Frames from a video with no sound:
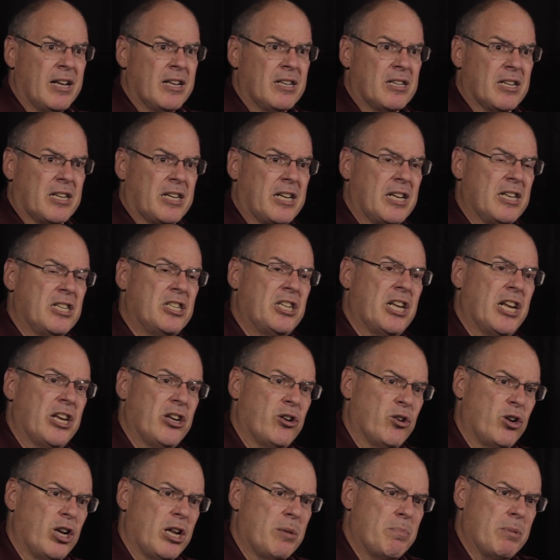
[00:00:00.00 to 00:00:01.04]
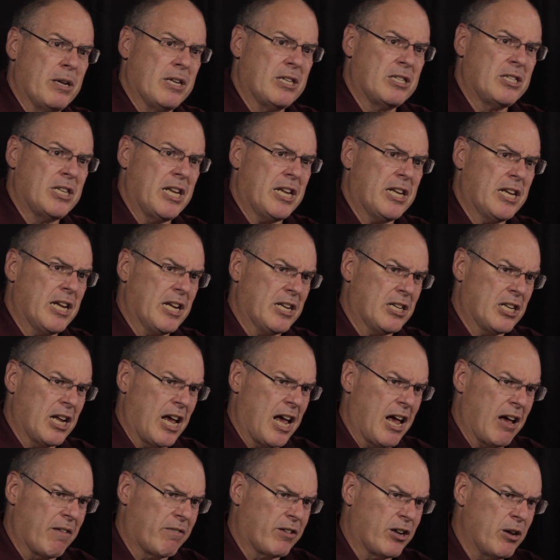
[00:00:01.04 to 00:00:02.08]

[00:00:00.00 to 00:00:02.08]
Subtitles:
To continually be seeking to have